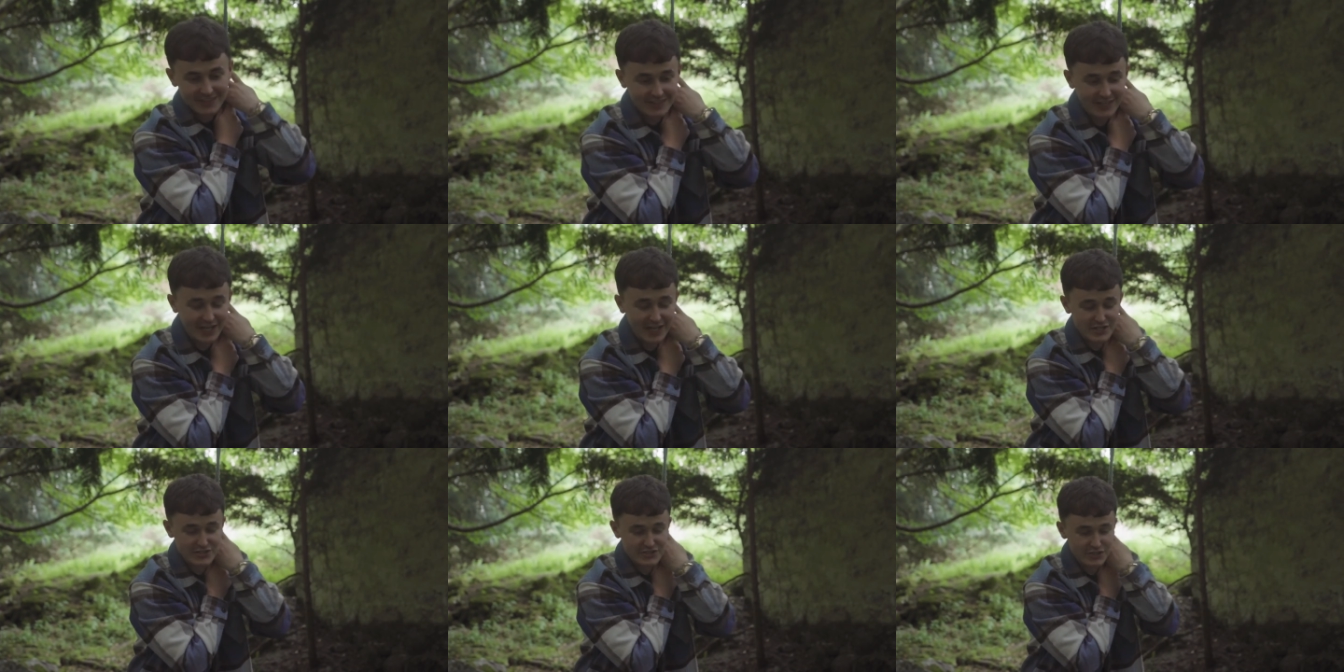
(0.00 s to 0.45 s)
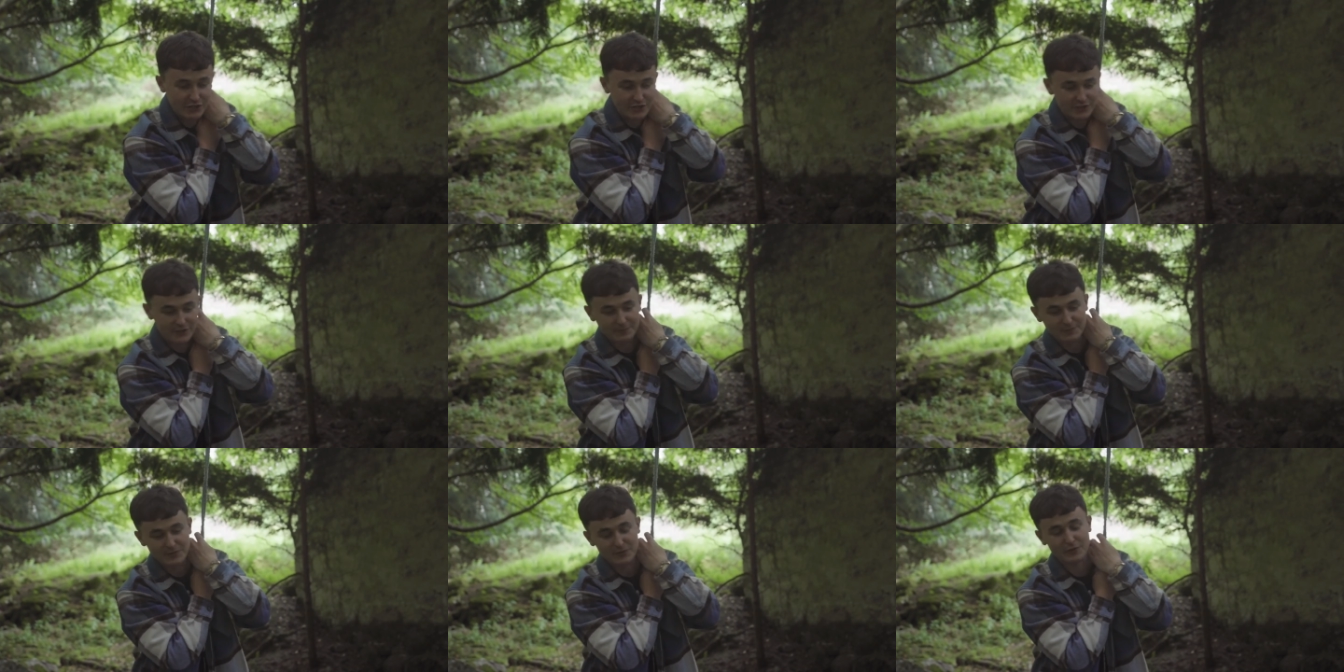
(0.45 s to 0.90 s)
I showed
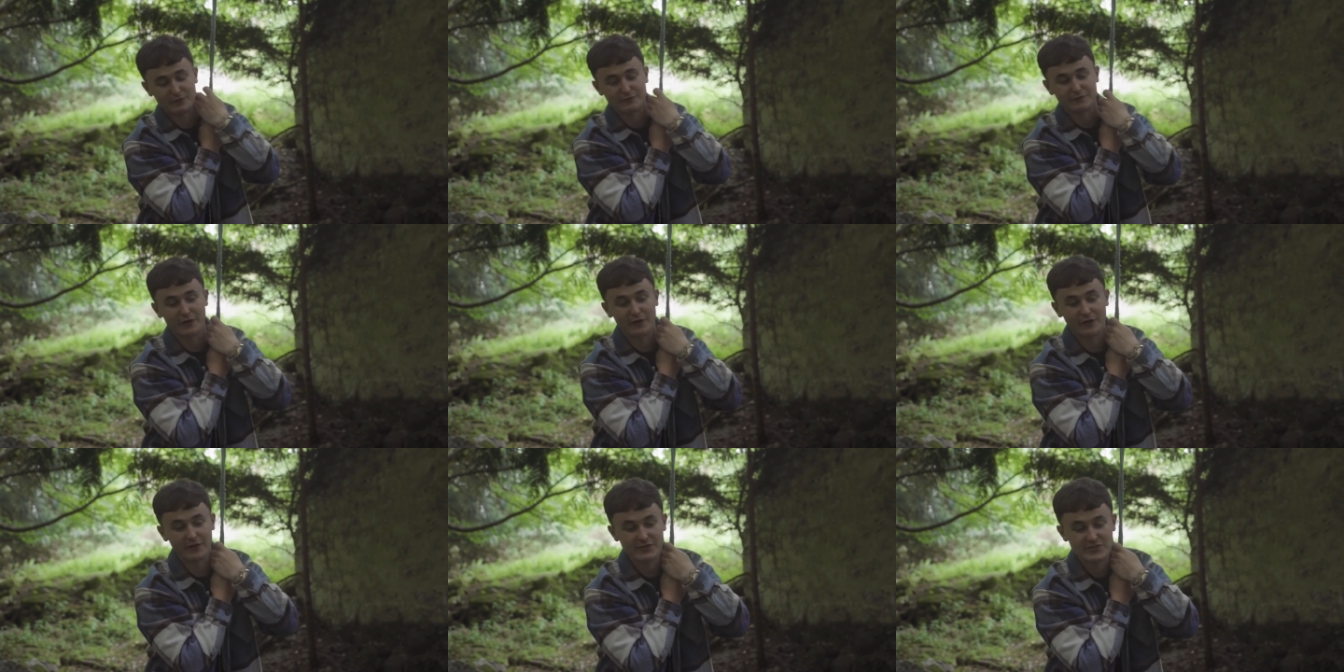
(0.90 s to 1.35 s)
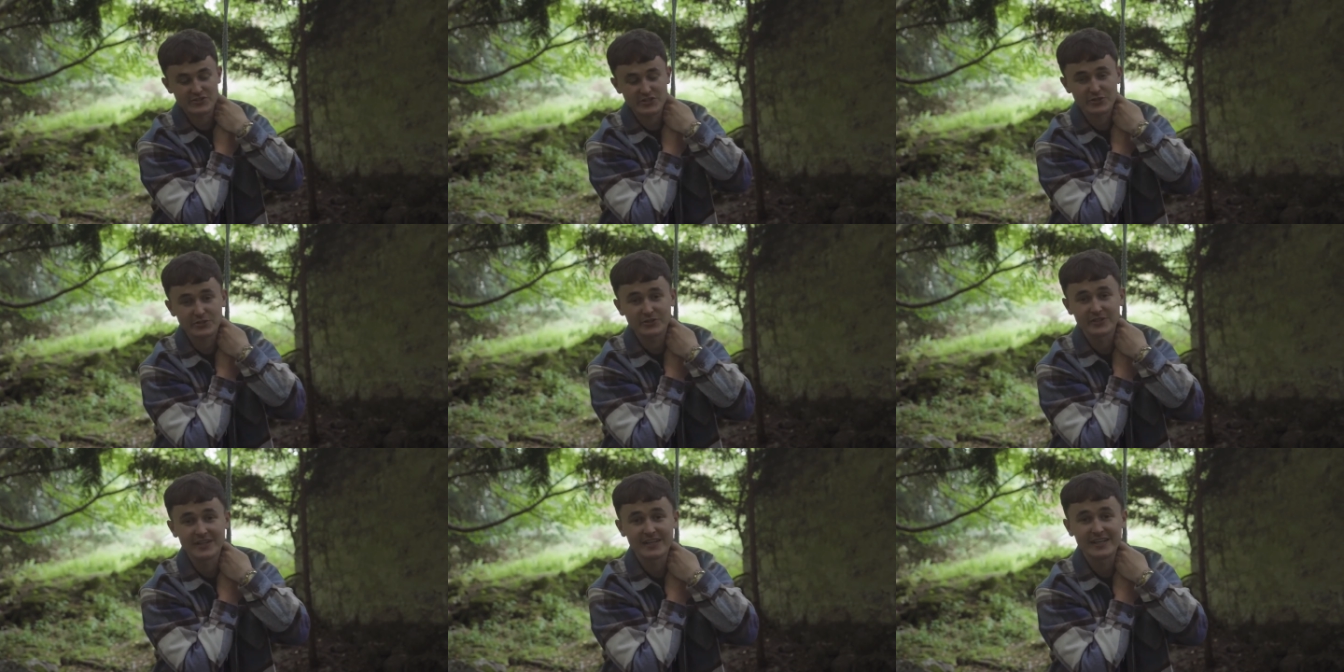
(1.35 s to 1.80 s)
up to a photo
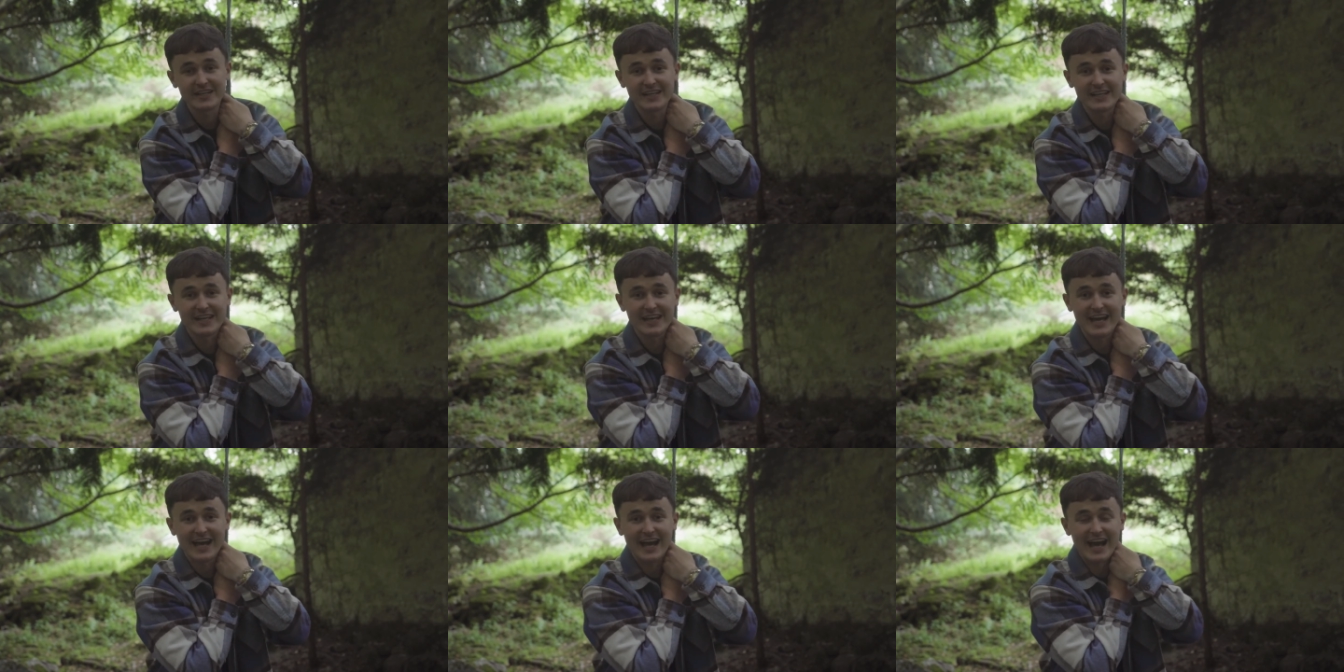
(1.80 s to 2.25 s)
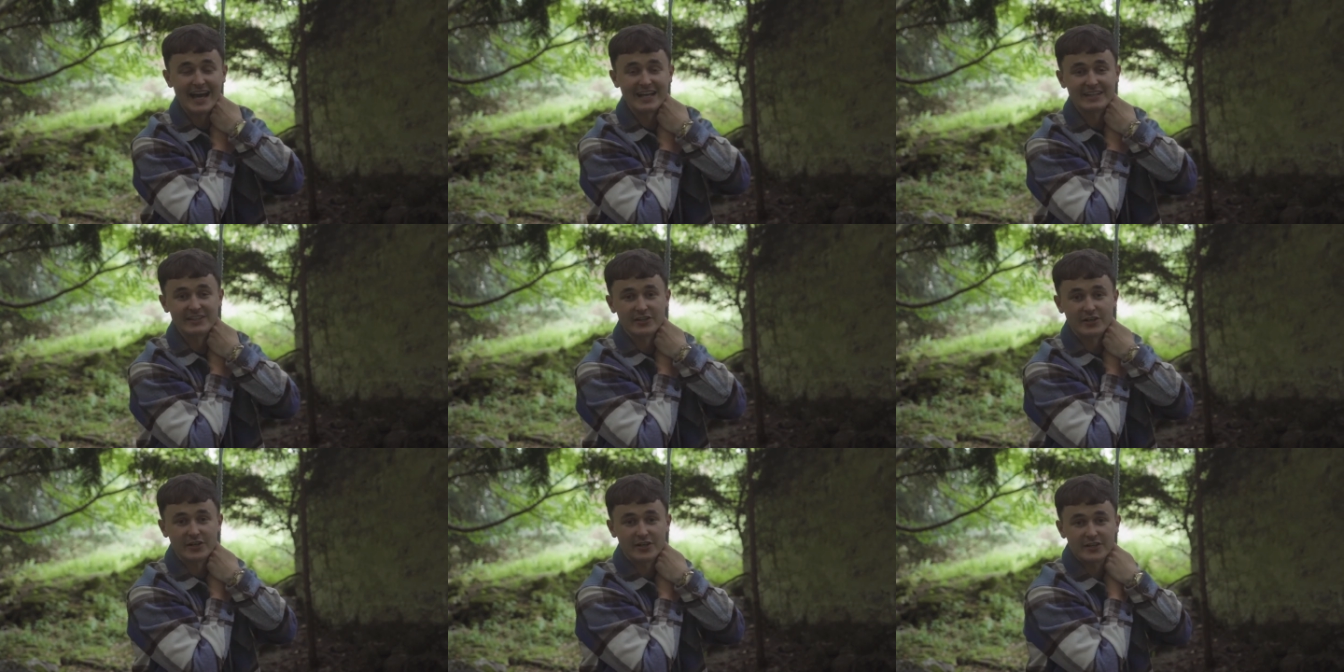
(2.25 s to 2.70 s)
shoot and
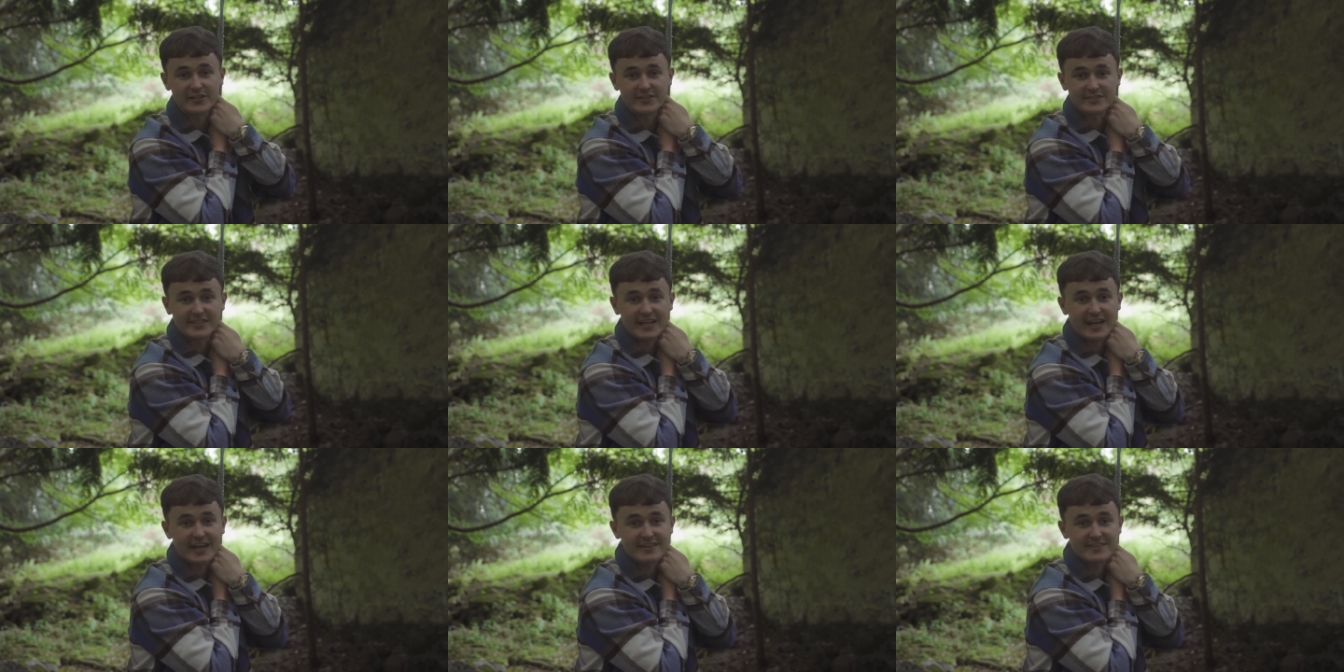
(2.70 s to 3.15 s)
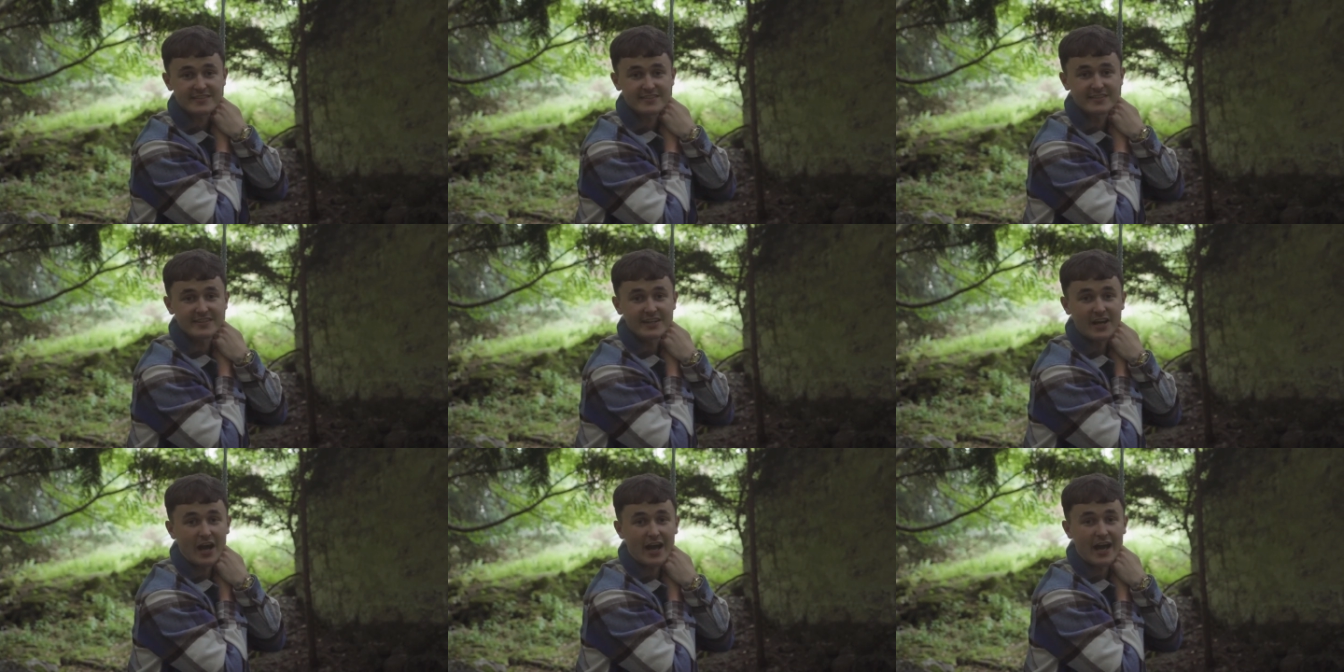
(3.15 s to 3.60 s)
the girl said,
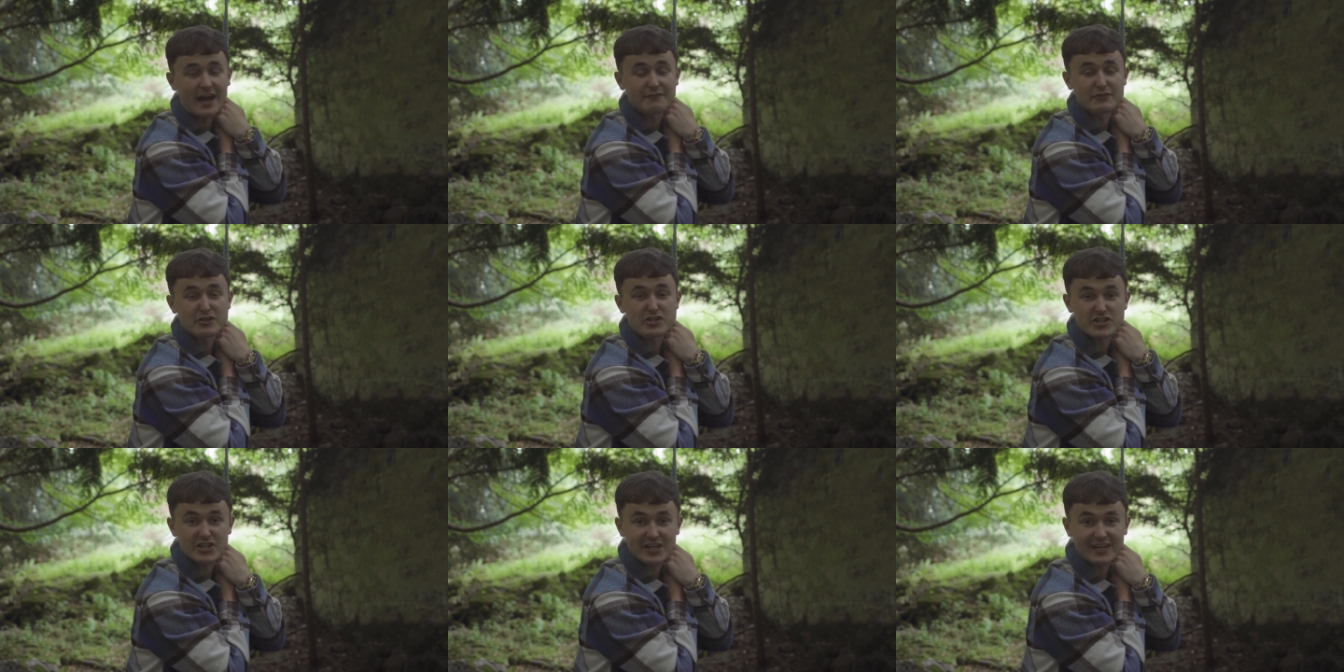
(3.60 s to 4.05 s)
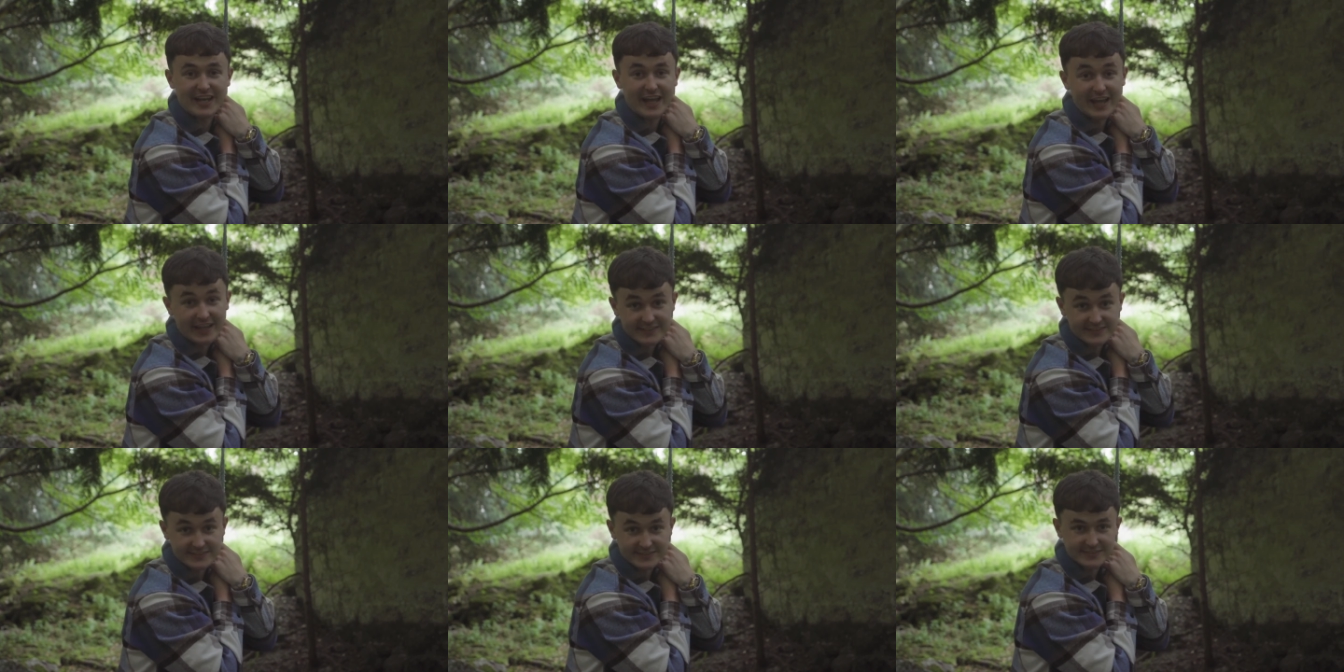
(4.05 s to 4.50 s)
I have a shit
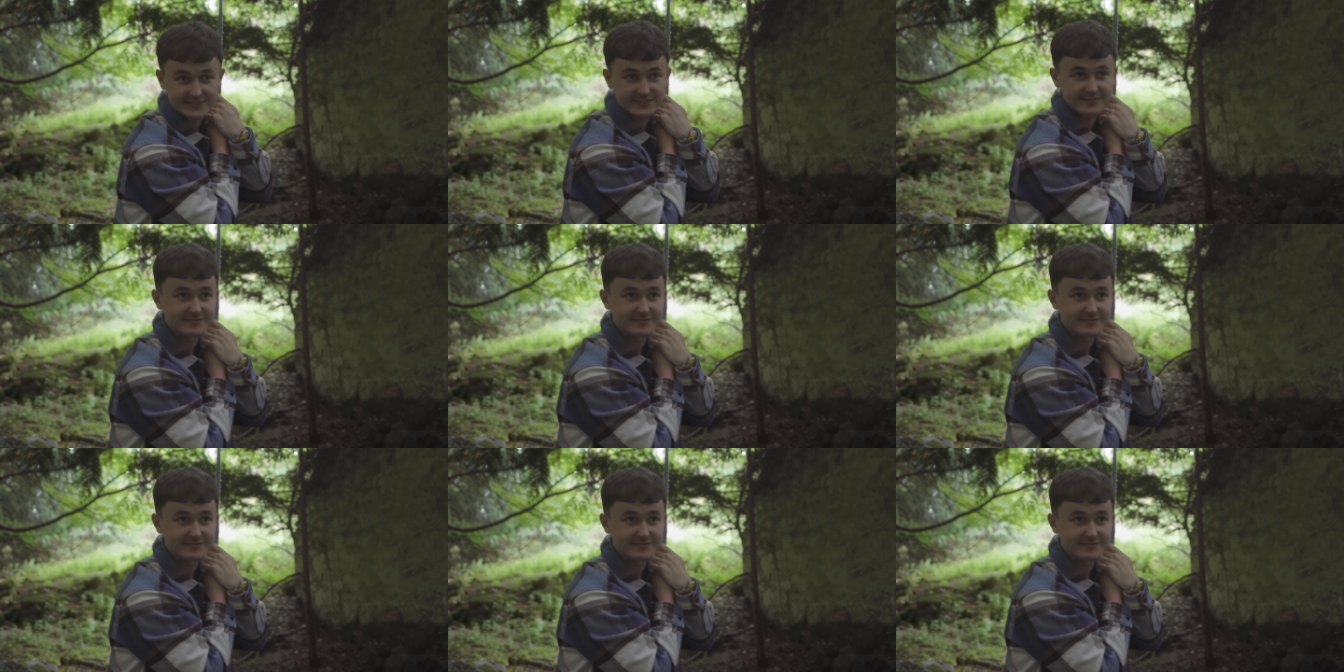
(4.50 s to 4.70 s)
lens.